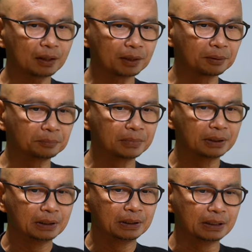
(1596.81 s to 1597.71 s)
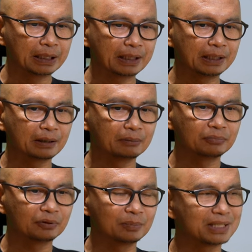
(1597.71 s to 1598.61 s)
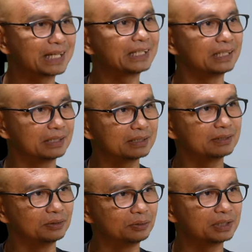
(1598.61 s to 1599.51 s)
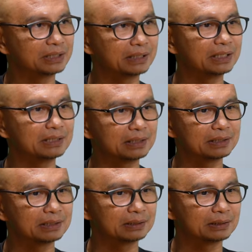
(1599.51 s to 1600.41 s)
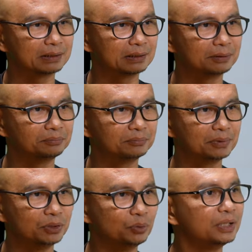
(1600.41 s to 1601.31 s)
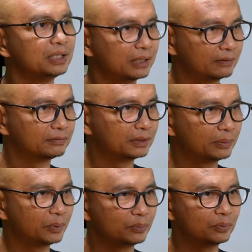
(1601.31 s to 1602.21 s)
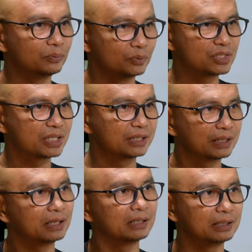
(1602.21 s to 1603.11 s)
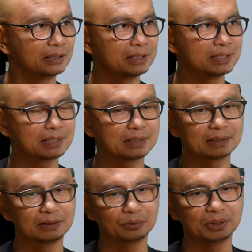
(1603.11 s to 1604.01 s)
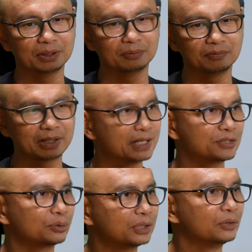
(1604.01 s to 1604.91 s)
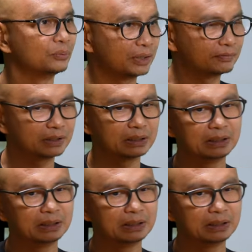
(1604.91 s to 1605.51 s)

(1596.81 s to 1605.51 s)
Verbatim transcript: Um, that can come from the settings. You know, the settings is uh, unique enough that people would say that ah eh, this is uh, looking very exotic or whatever